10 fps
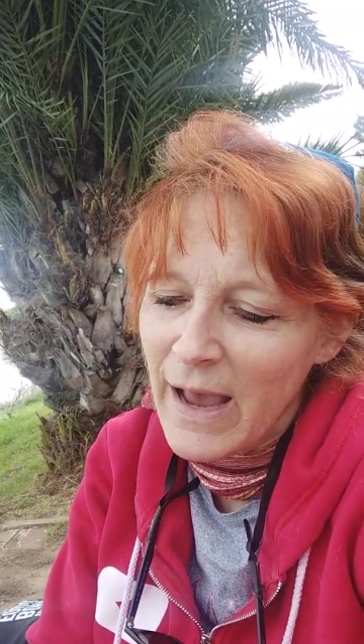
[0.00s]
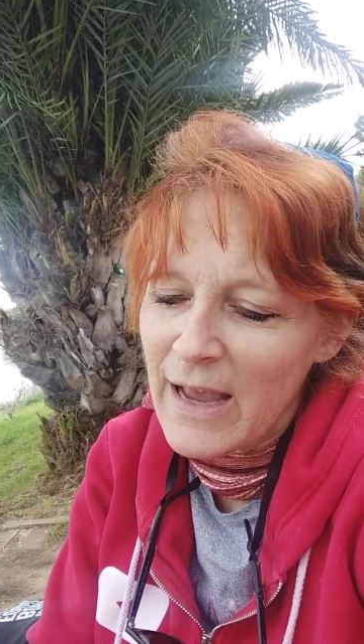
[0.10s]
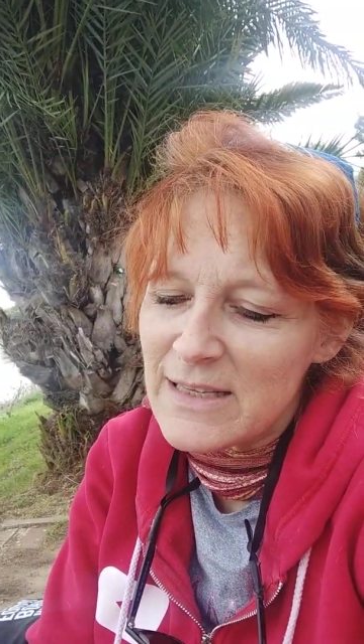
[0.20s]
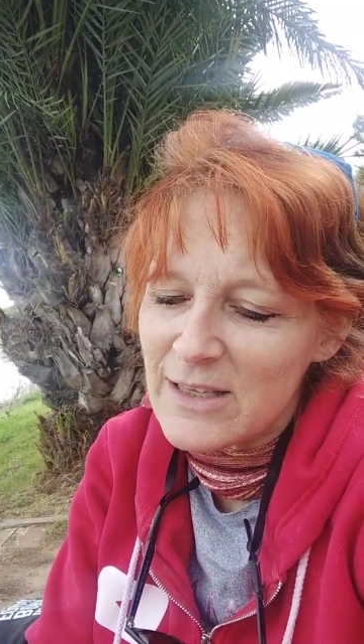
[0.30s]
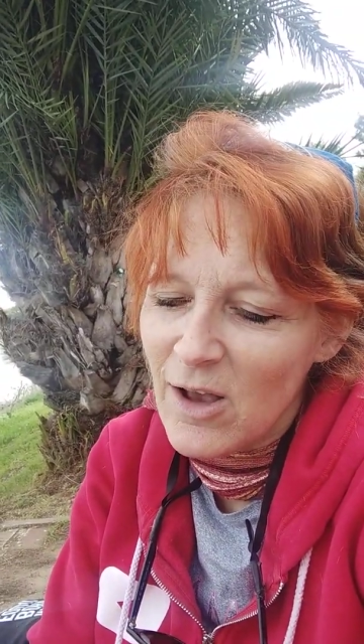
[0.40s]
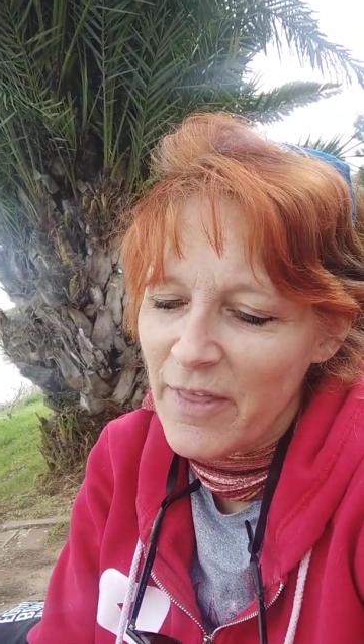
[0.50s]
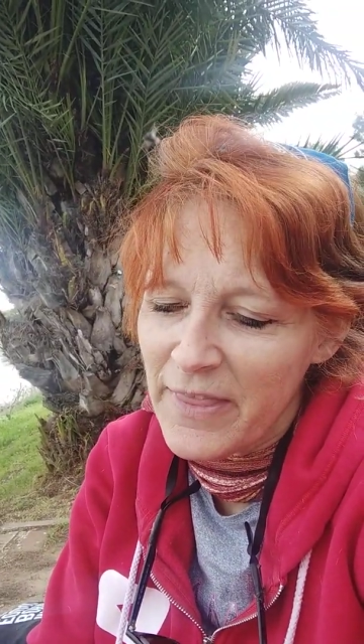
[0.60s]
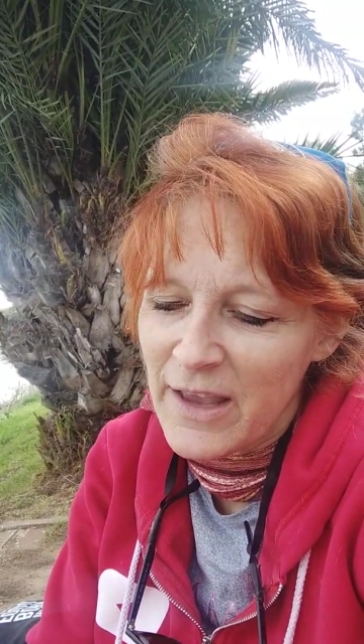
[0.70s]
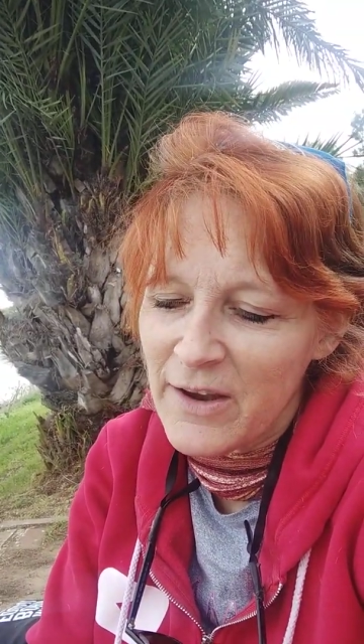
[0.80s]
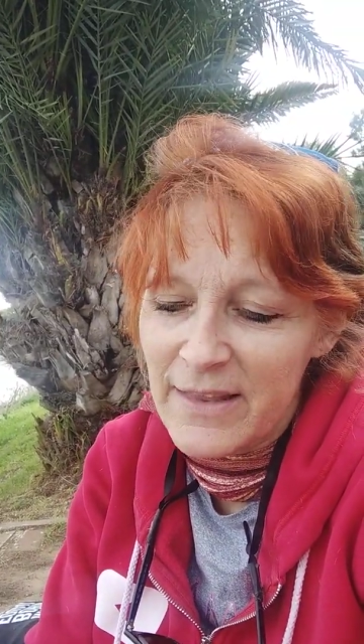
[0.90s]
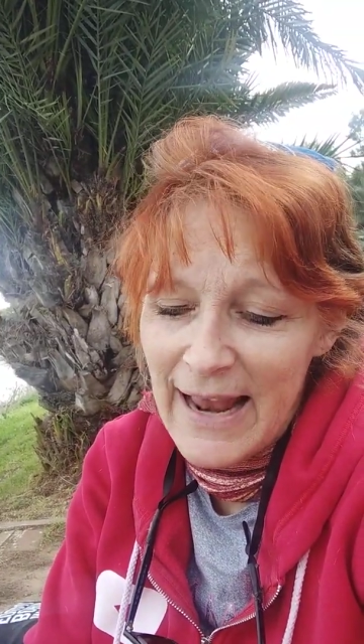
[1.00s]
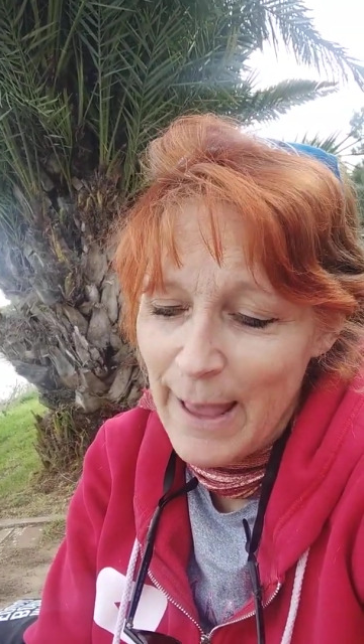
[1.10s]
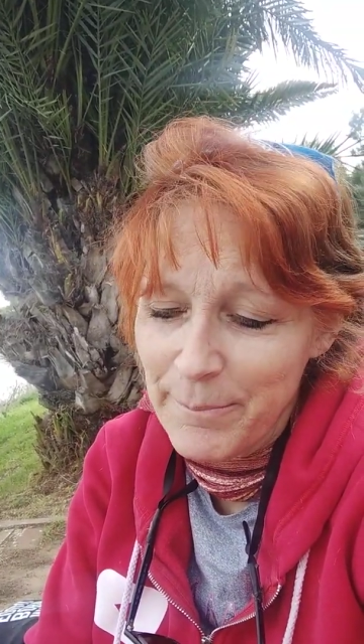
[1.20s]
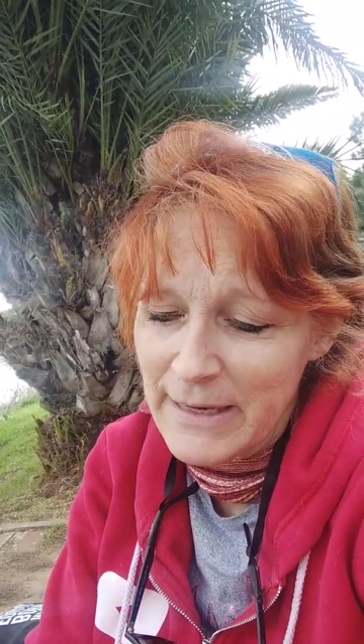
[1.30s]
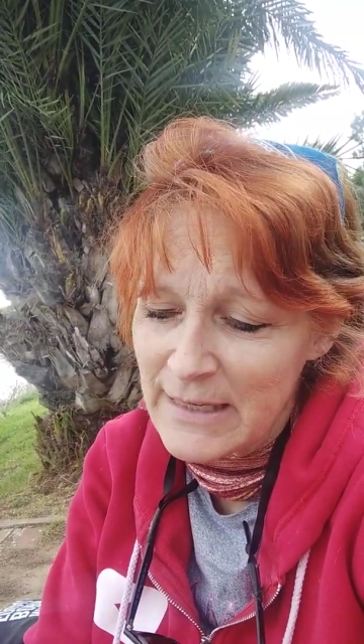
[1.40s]
I saw there that
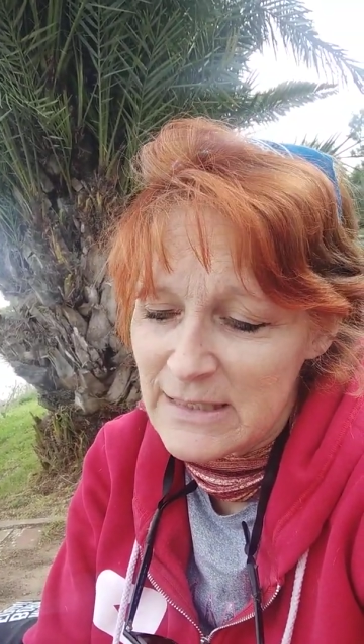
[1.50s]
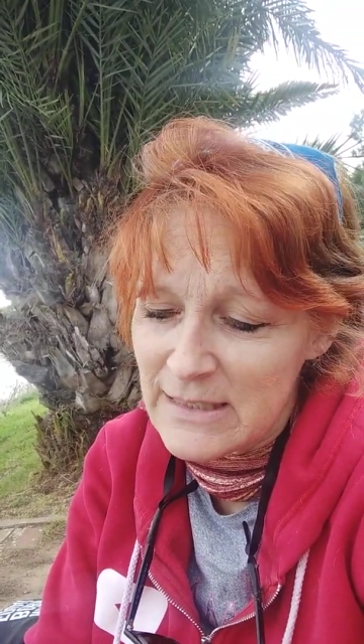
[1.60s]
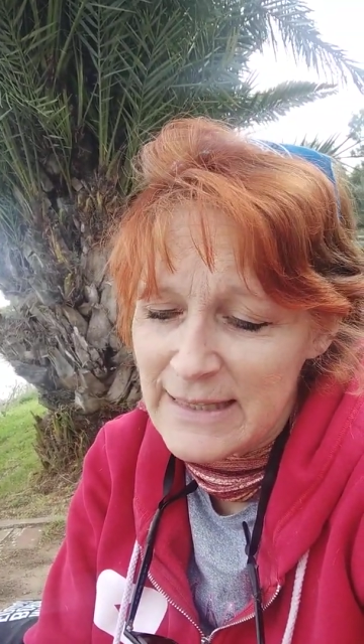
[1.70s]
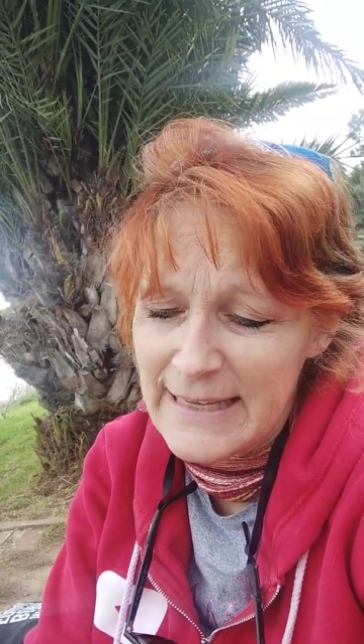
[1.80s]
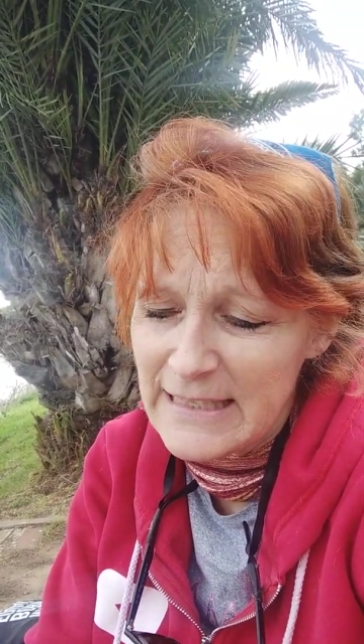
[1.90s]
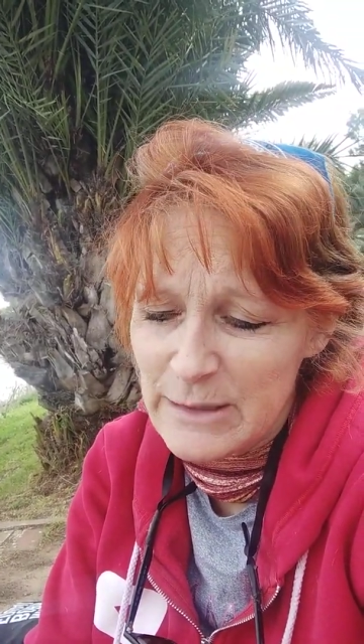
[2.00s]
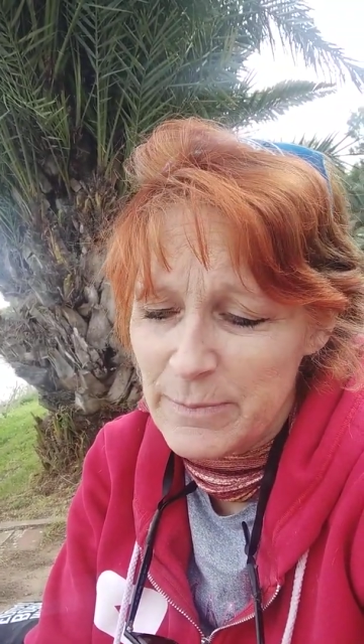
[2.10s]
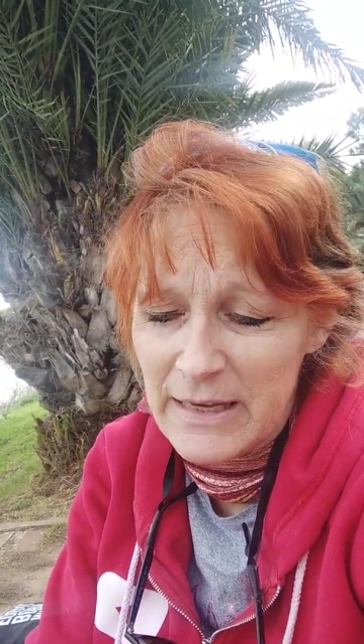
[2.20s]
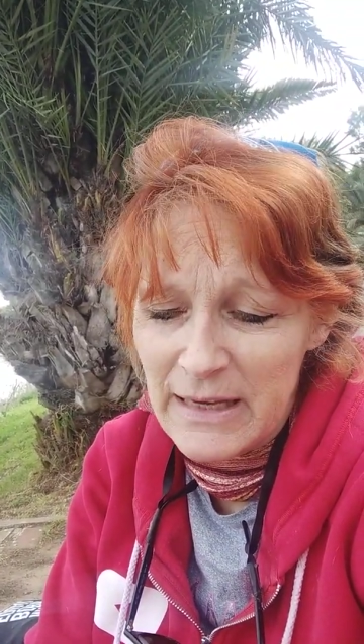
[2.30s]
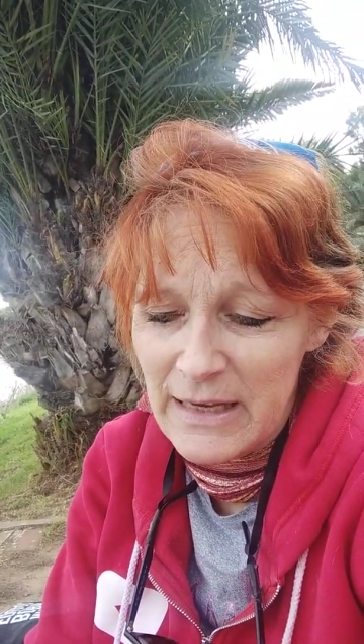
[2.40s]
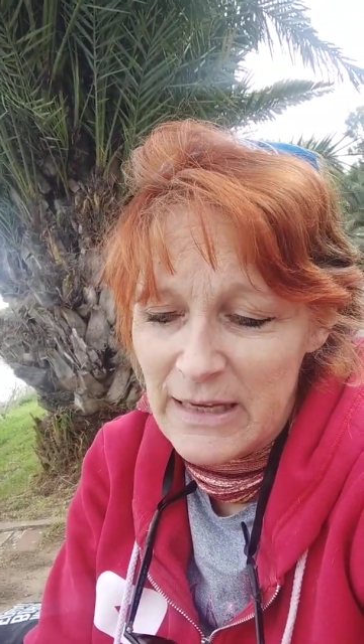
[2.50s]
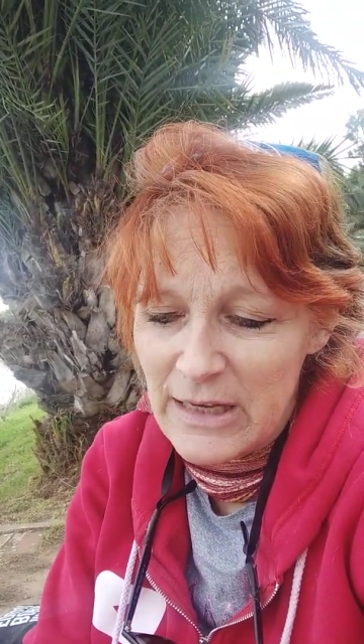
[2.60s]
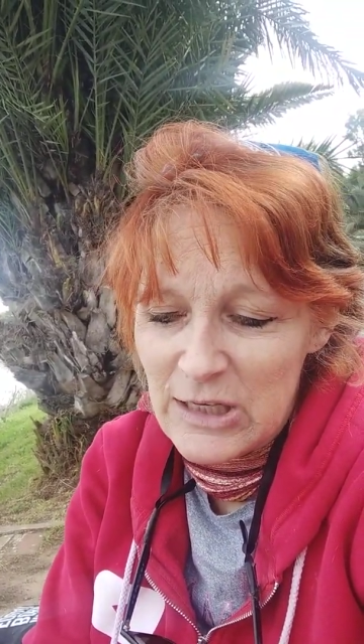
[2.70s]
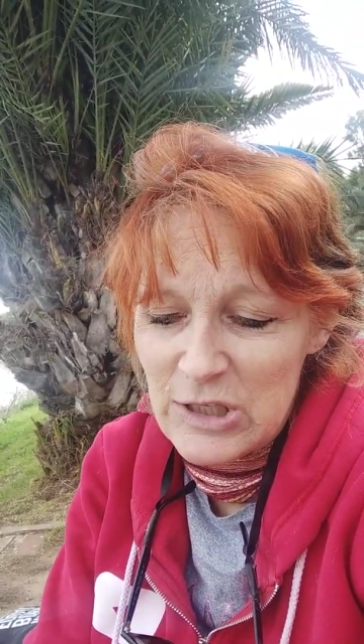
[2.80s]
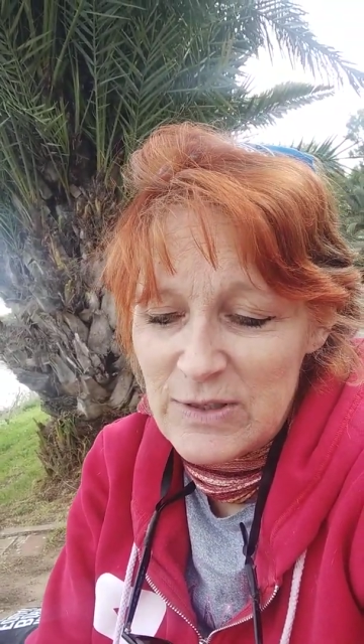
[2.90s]
happiness leads me
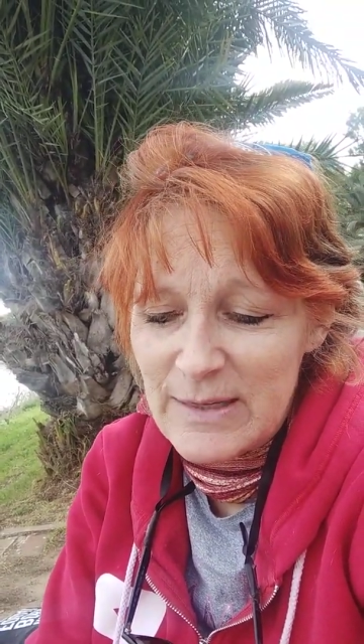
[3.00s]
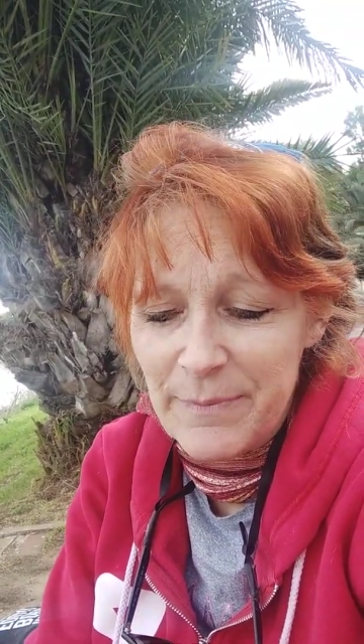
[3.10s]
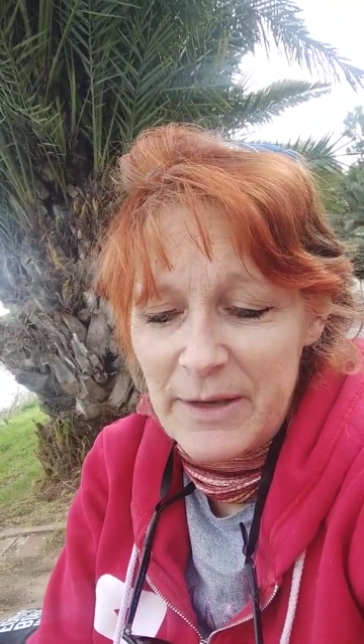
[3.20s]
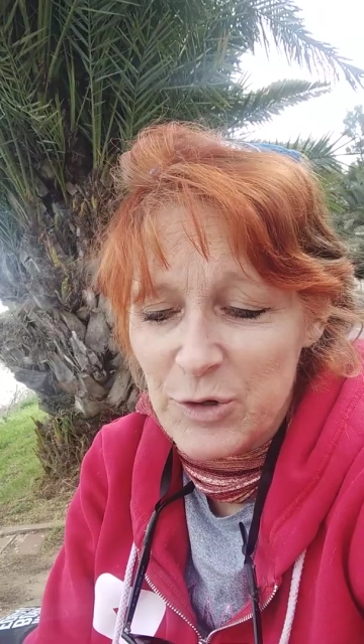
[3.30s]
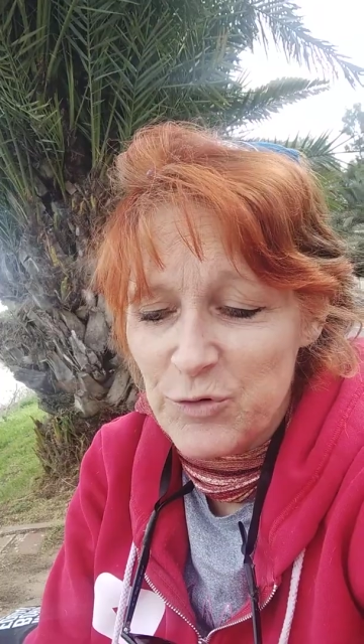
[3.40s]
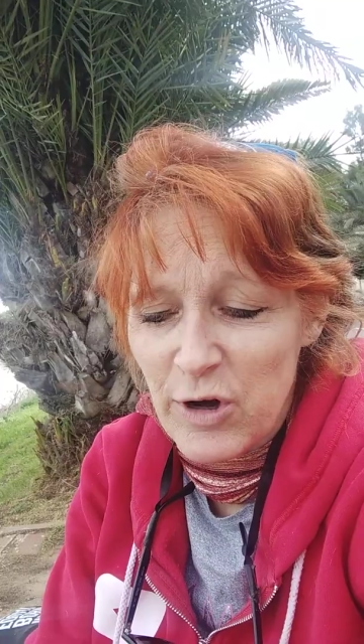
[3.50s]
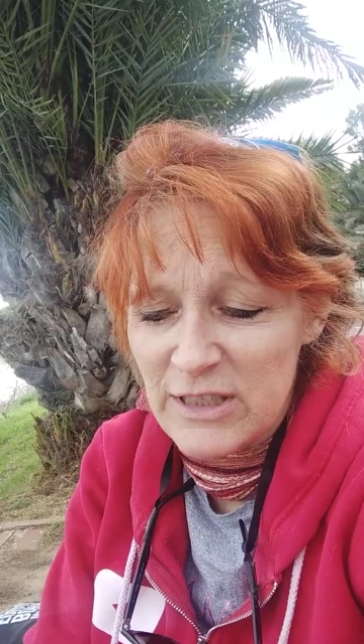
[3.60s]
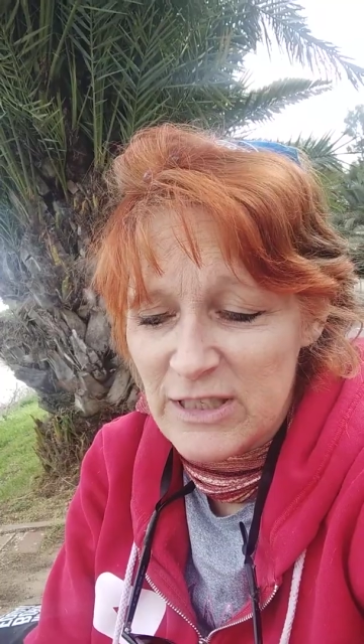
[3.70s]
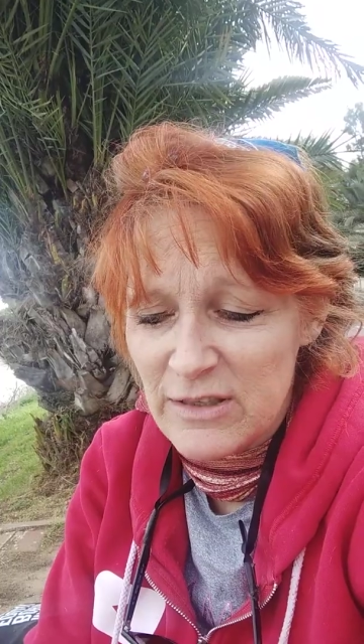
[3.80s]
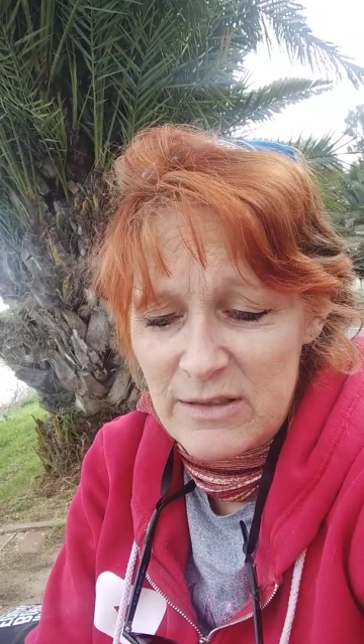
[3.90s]
to something across